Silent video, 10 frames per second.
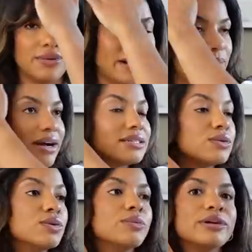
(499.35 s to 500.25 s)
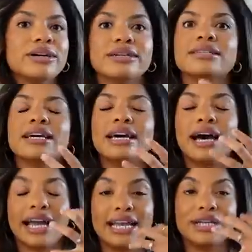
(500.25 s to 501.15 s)
quite practical because
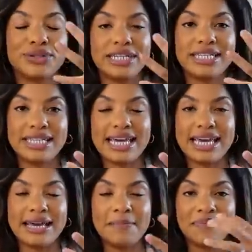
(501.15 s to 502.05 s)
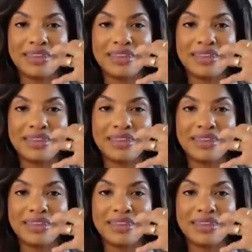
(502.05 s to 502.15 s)
I can literally see